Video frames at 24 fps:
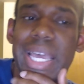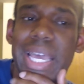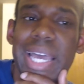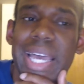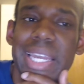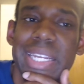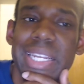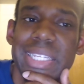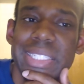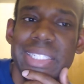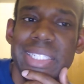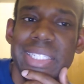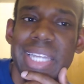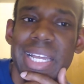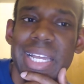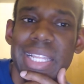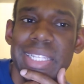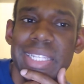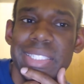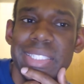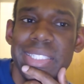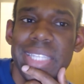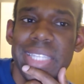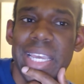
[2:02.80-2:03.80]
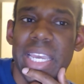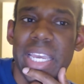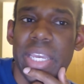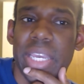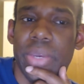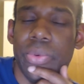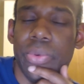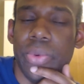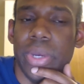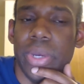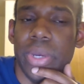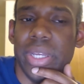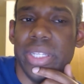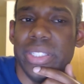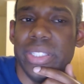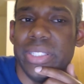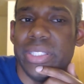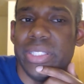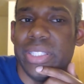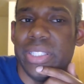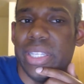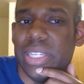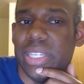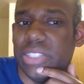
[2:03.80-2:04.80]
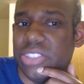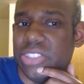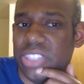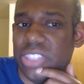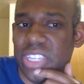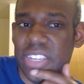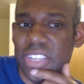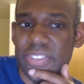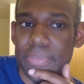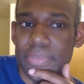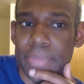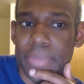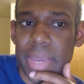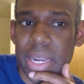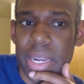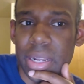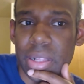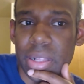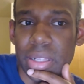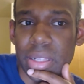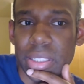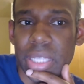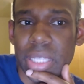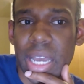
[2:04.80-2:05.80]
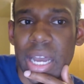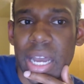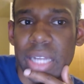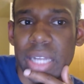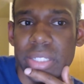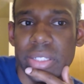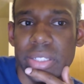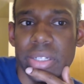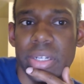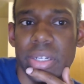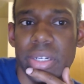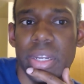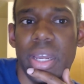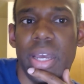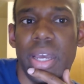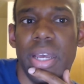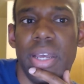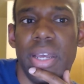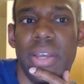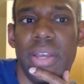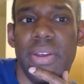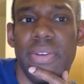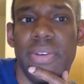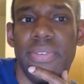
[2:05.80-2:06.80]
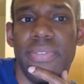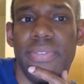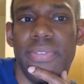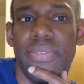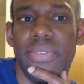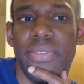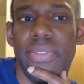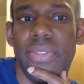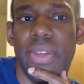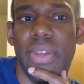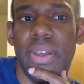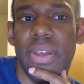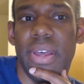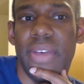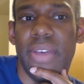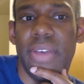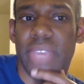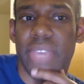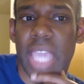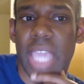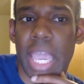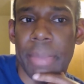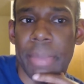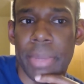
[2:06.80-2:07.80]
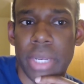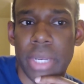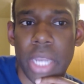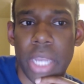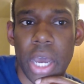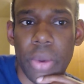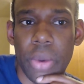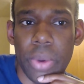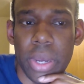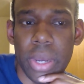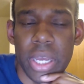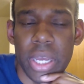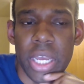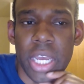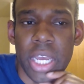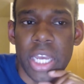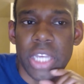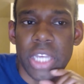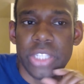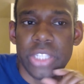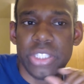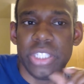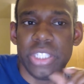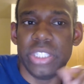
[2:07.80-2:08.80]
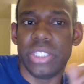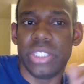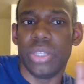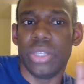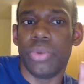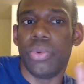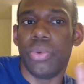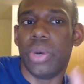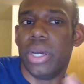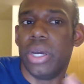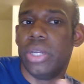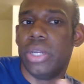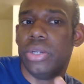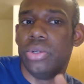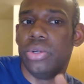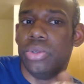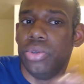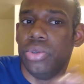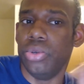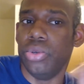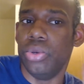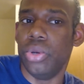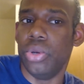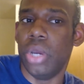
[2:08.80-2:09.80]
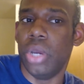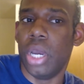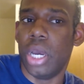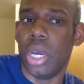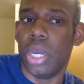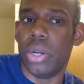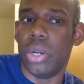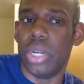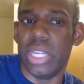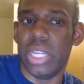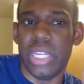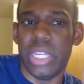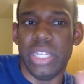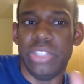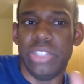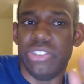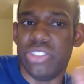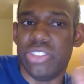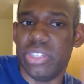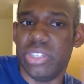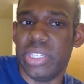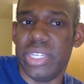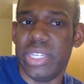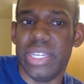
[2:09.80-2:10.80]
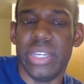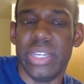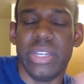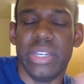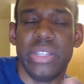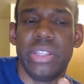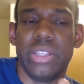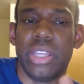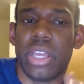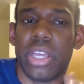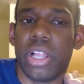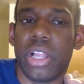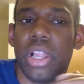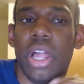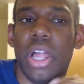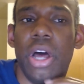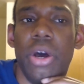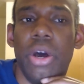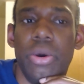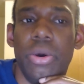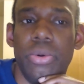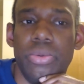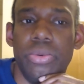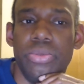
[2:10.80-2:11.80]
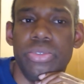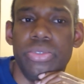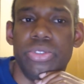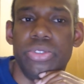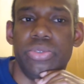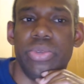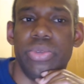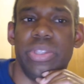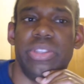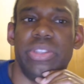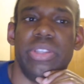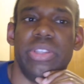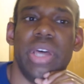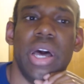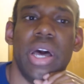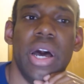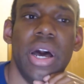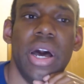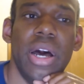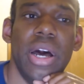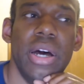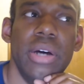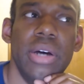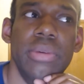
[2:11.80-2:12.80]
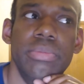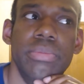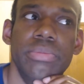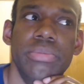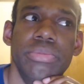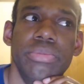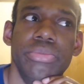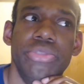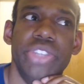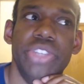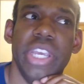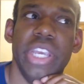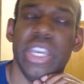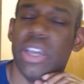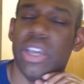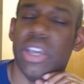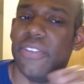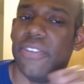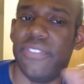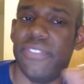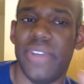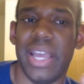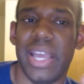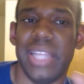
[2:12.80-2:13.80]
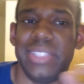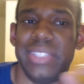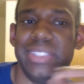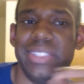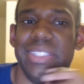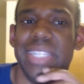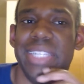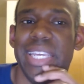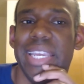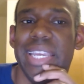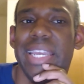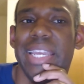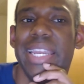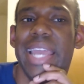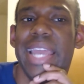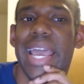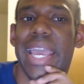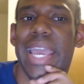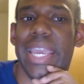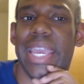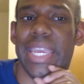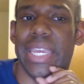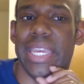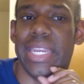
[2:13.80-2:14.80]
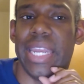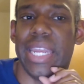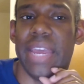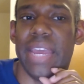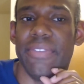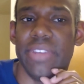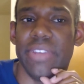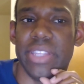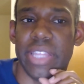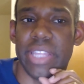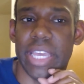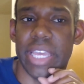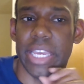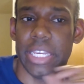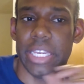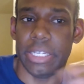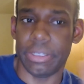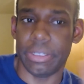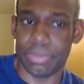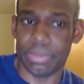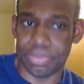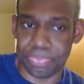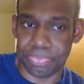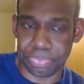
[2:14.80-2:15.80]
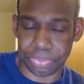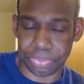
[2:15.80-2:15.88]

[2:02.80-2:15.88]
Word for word: that is, Nala Se was the chief medical doctor of of Kaminoa. She's the one who engineered the clones with um, Jango Fett's DNA and everything.